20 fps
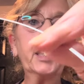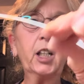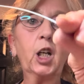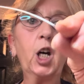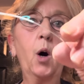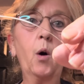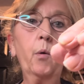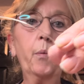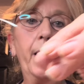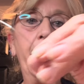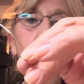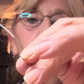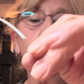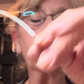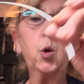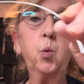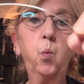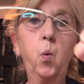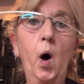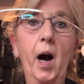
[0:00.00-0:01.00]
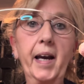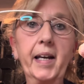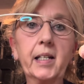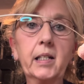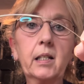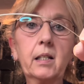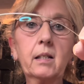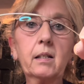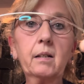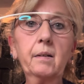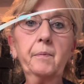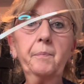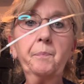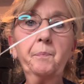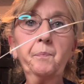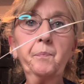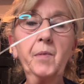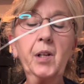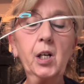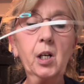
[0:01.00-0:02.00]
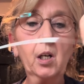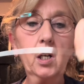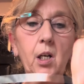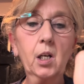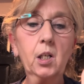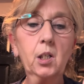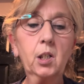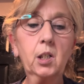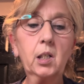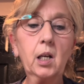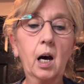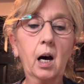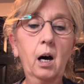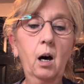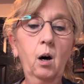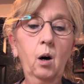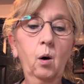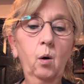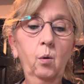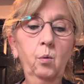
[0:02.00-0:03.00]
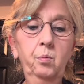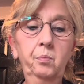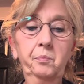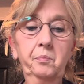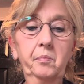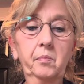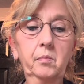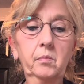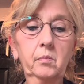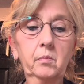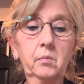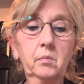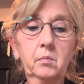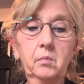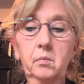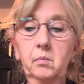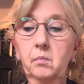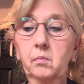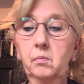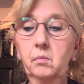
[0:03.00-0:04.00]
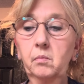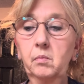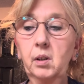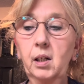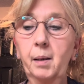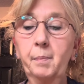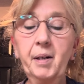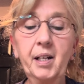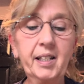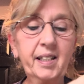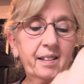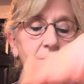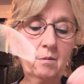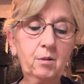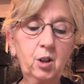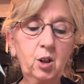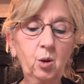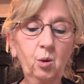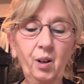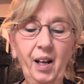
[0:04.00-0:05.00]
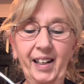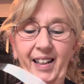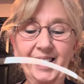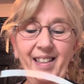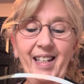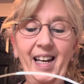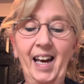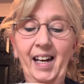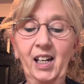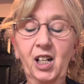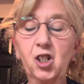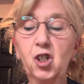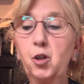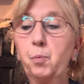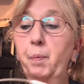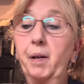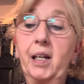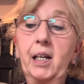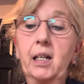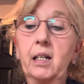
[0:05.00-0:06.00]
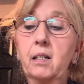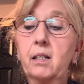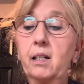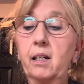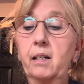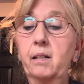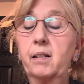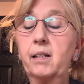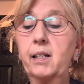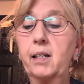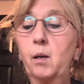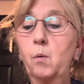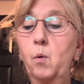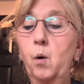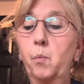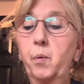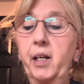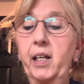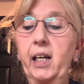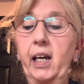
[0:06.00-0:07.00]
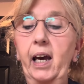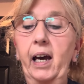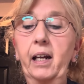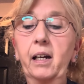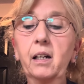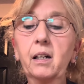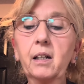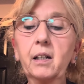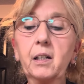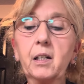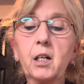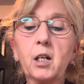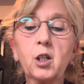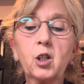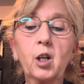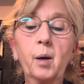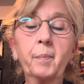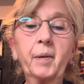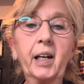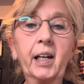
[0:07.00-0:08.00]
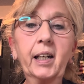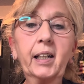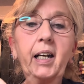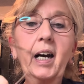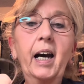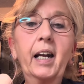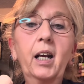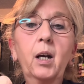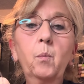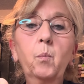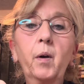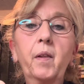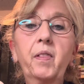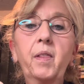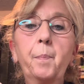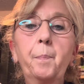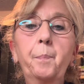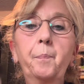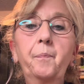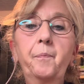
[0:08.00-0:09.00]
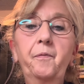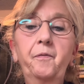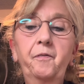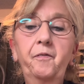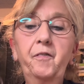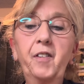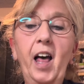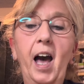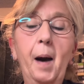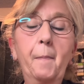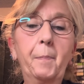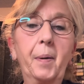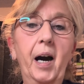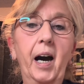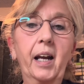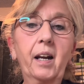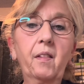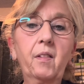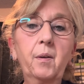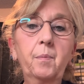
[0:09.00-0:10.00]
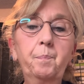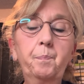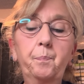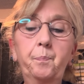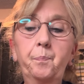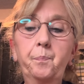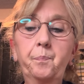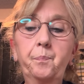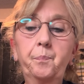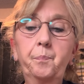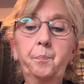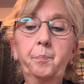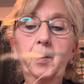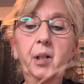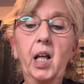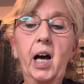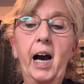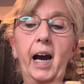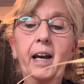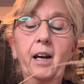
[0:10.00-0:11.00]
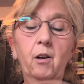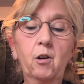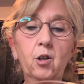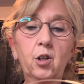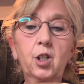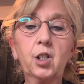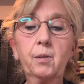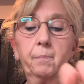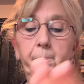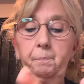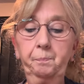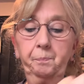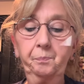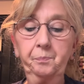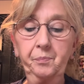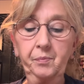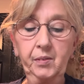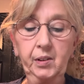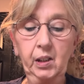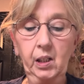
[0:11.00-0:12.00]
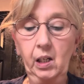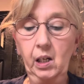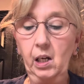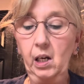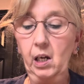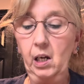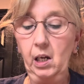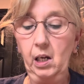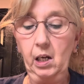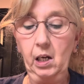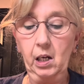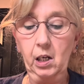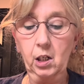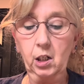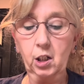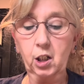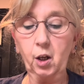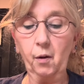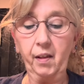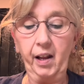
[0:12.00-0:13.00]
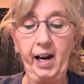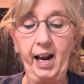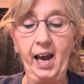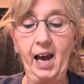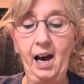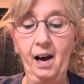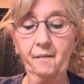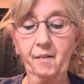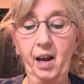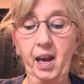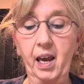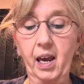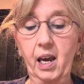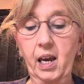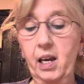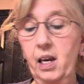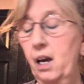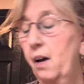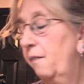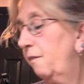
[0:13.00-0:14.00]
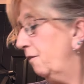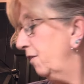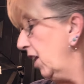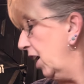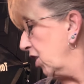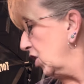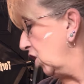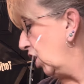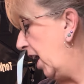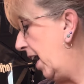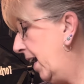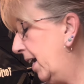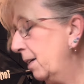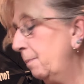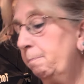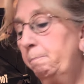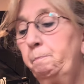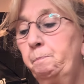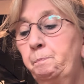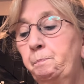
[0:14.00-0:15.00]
to go around twice. So I'm going to do like a 10-inch piece and see what we get. So I'm going to cut it with the flat part of the pliers so that I have a flush cut.